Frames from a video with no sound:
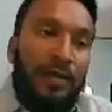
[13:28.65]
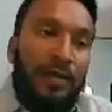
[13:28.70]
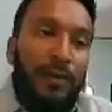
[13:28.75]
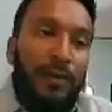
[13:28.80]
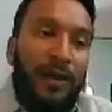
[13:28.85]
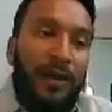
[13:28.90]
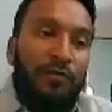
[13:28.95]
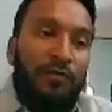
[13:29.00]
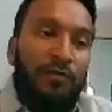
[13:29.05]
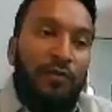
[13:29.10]

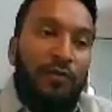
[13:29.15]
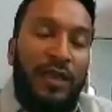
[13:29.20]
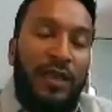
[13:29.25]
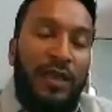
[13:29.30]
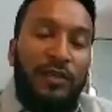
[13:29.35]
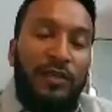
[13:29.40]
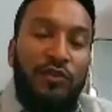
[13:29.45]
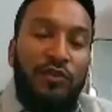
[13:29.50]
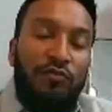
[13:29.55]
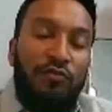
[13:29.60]
But in
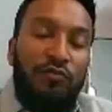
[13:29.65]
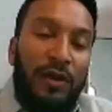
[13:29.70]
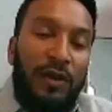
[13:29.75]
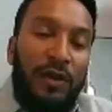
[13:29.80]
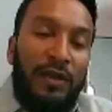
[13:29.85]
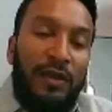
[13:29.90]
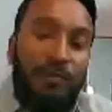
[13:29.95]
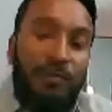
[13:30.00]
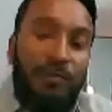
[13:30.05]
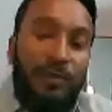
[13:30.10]
relation to
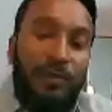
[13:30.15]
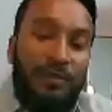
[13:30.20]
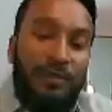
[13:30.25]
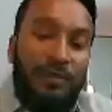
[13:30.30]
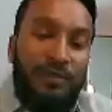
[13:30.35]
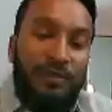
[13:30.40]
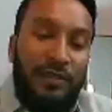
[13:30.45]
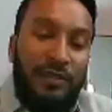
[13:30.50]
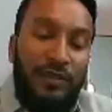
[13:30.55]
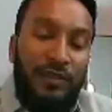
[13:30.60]
running a
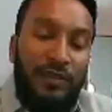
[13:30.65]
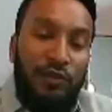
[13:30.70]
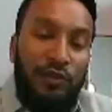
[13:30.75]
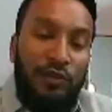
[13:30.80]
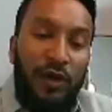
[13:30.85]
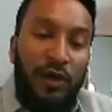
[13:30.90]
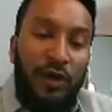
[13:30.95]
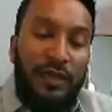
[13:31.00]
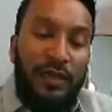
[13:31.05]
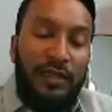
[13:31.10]
business in the
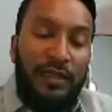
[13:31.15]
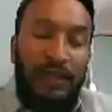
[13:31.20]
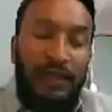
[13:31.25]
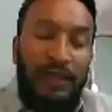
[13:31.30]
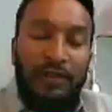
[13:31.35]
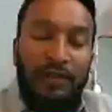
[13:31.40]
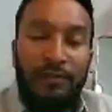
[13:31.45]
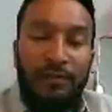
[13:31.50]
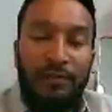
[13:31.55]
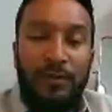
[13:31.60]
United
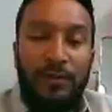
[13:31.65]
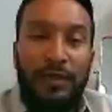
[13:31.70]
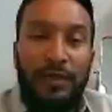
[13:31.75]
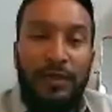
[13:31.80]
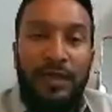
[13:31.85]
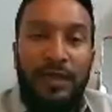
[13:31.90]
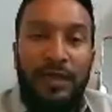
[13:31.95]
Kingdom,